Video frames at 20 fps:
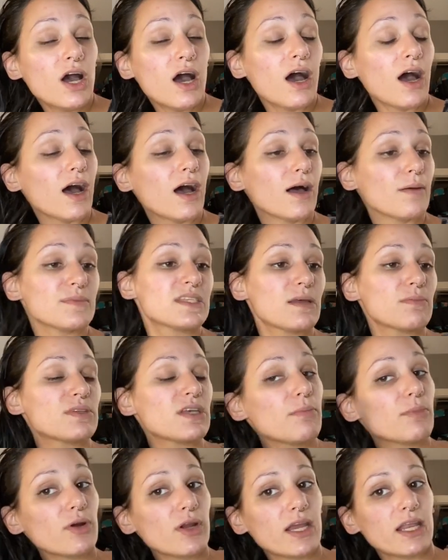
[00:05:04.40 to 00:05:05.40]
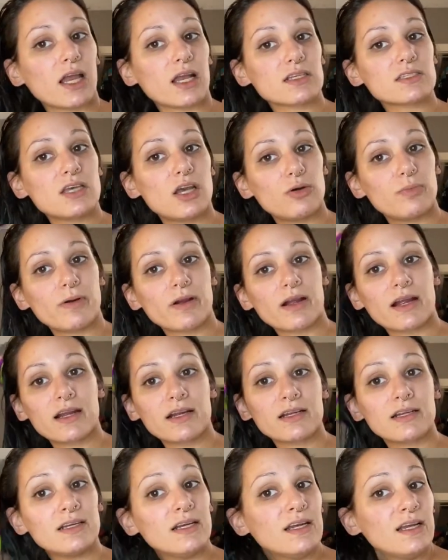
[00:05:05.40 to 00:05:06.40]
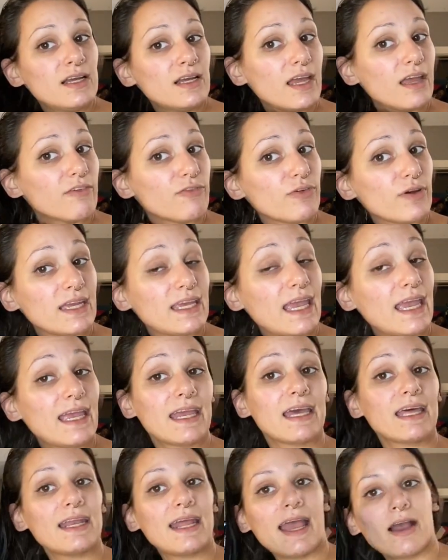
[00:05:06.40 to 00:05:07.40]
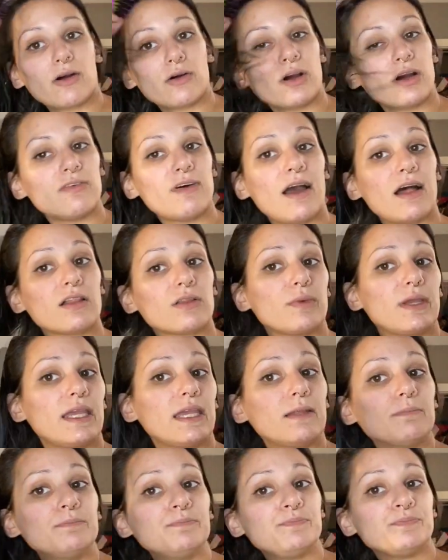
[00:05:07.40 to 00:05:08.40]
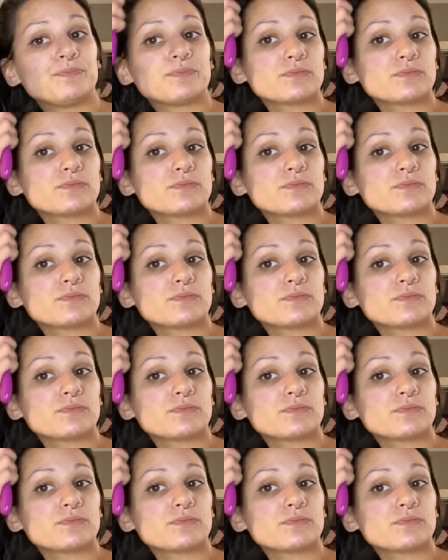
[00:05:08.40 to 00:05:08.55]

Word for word: um, September and October, if we can, out of Halloween.